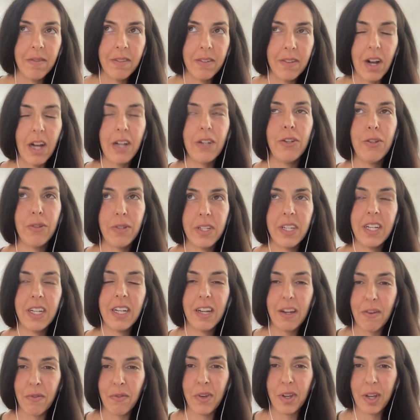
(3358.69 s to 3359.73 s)
got to
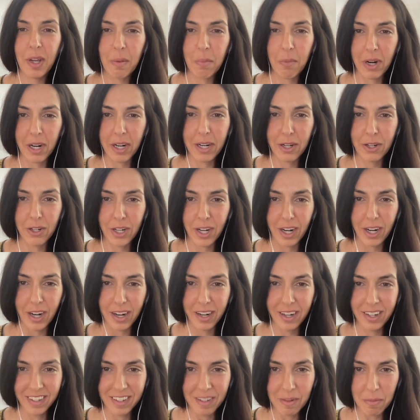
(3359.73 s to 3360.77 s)
significant market
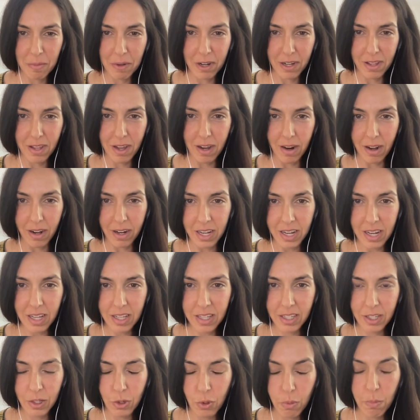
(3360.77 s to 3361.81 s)
share among that
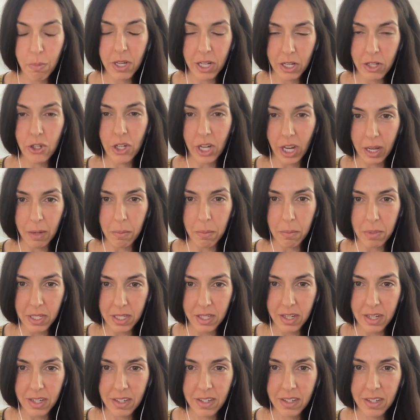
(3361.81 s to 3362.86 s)
audience, you would be a giant
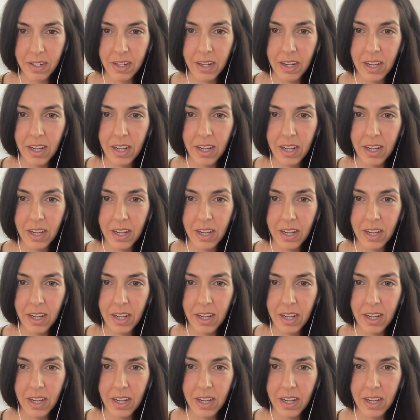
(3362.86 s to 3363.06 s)
business.